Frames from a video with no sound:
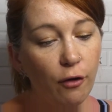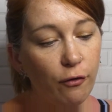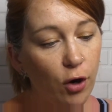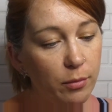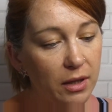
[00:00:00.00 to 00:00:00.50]

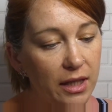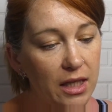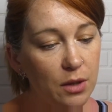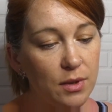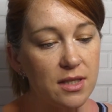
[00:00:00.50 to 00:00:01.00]

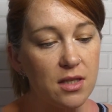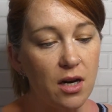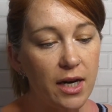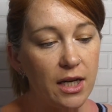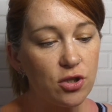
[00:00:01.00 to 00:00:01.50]
Formulated with
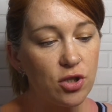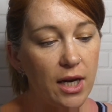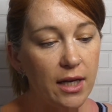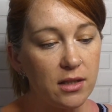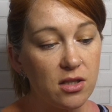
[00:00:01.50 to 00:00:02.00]
star
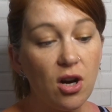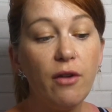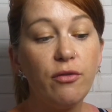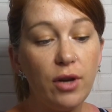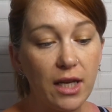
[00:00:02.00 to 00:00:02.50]

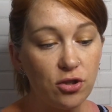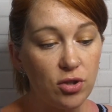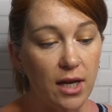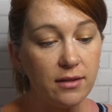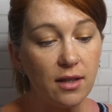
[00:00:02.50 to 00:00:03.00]
fruit
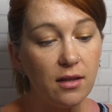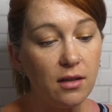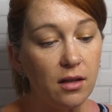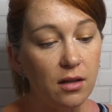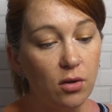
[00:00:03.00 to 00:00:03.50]
extract
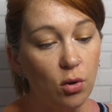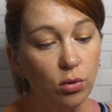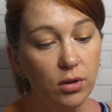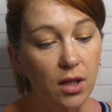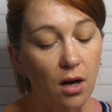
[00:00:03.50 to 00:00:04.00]
and
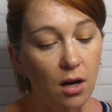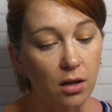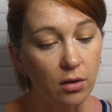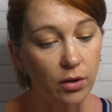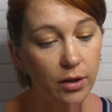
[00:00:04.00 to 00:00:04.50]
golden
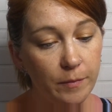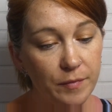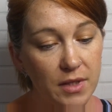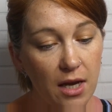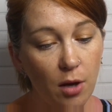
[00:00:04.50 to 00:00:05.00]
argan oil
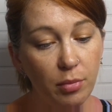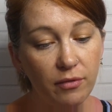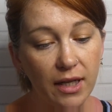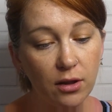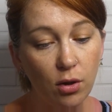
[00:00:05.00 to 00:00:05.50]
to help
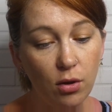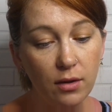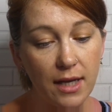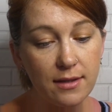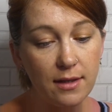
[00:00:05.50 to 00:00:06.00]
provide
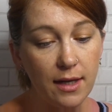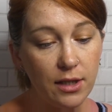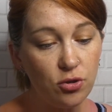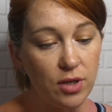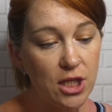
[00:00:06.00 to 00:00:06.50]
long-lasting
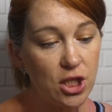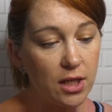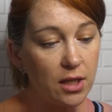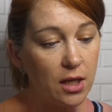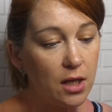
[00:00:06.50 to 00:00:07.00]

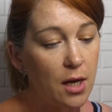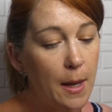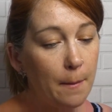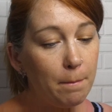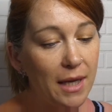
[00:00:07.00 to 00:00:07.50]
hydration.
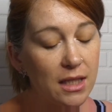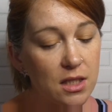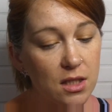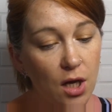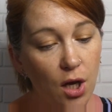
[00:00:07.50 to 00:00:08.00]

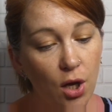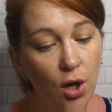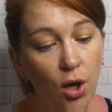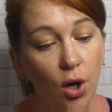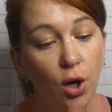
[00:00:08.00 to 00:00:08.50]
Mix
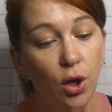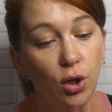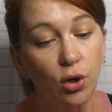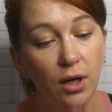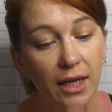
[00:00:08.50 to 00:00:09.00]

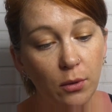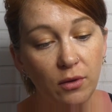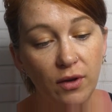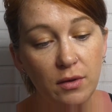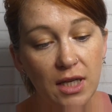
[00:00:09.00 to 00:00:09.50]
your
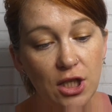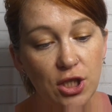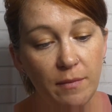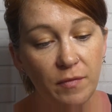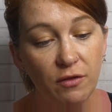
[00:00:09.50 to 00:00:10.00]
liquid
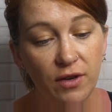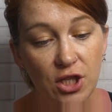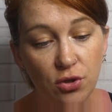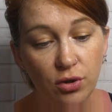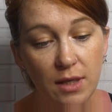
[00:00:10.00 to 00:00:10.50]
foundation,
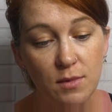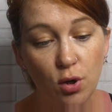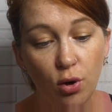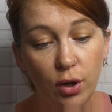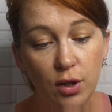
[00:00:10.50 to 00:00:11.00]
facial creams
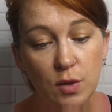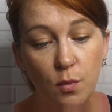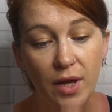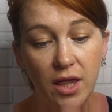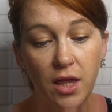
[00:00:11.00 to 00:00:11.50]
or oils
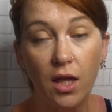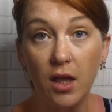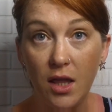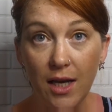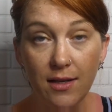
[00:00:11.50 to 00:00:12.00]
with
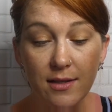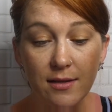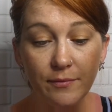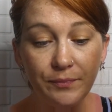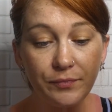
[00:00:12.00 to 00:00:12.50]
this